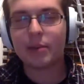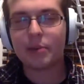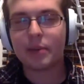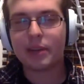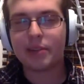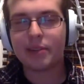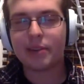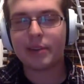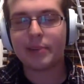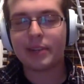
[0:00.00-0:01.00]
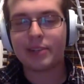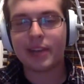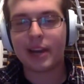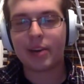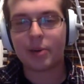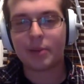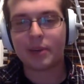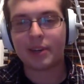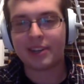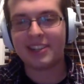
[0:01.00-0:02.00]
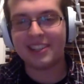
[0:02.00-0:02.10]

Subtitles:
probably 30 minutes an hour apart.